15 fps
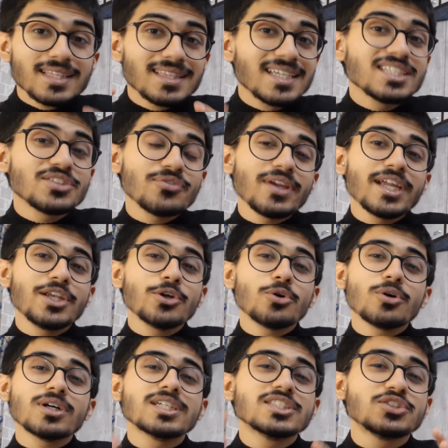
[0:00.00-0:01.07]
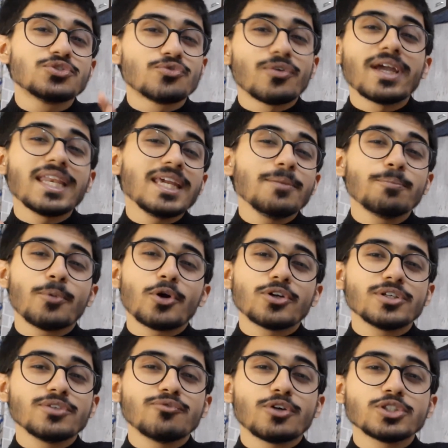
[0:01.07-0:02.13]
This video is very
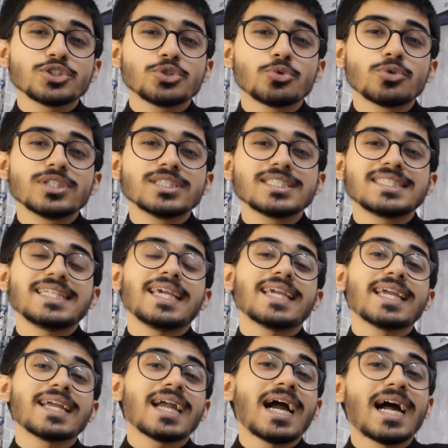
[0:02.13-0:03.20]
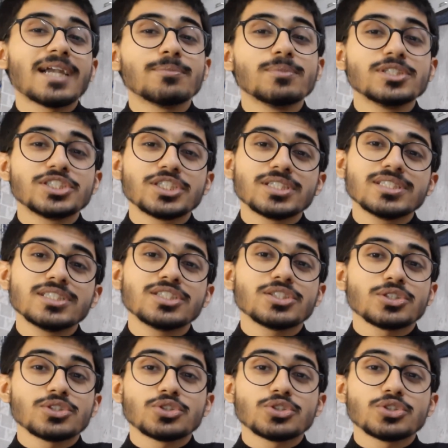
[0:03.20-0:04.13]
important for students taking admissions,